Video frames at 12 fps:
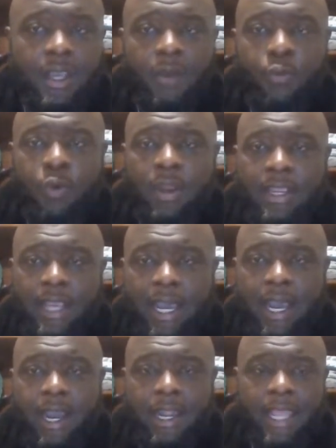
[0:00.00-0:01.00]
what
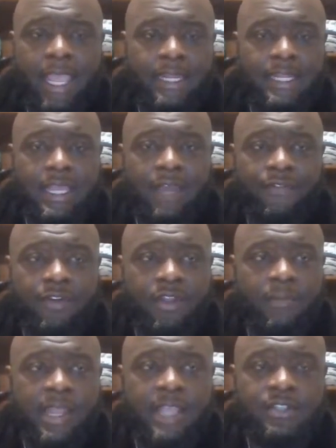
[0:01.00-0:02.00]
God had done for them. And
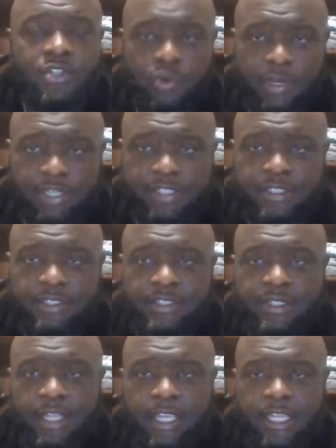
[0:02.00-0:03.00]
as Christians
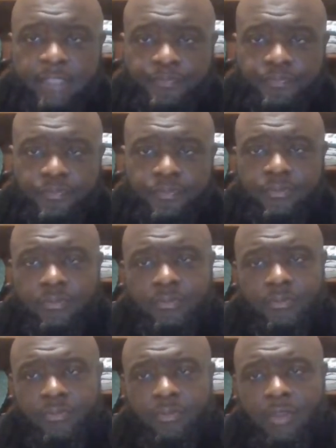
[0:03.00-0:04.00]
today,
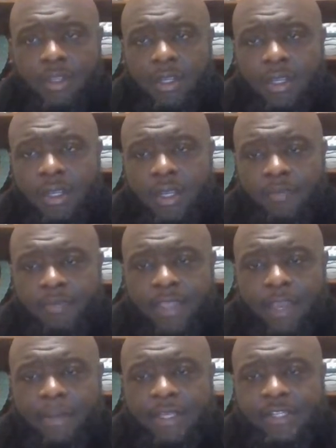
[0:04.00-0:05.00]

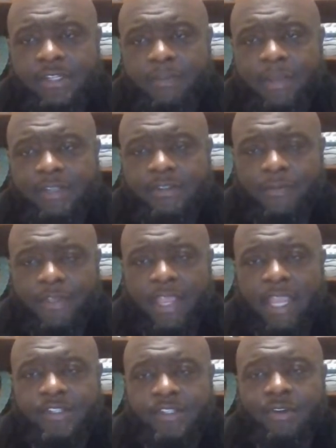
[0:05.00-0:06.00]
there should be some things
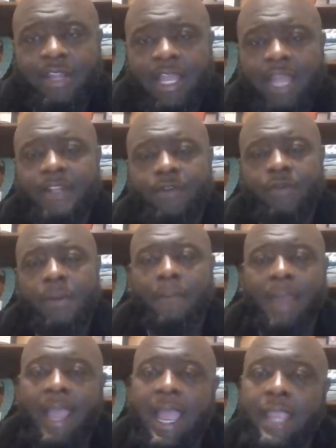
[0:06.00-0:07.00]
in your life that
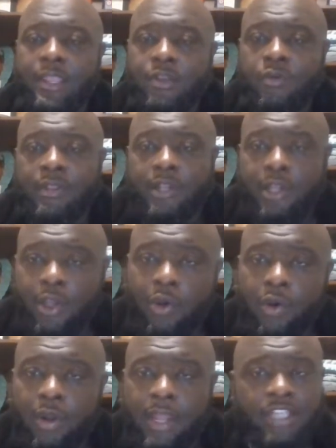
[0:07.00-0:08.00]
remind you where the
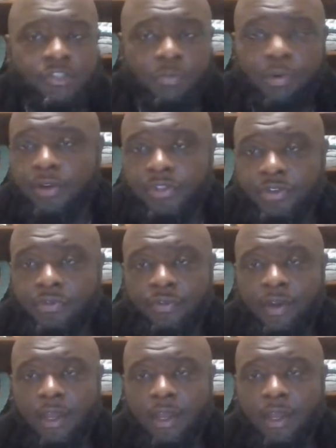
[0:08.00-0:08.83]
Lord has brought you from.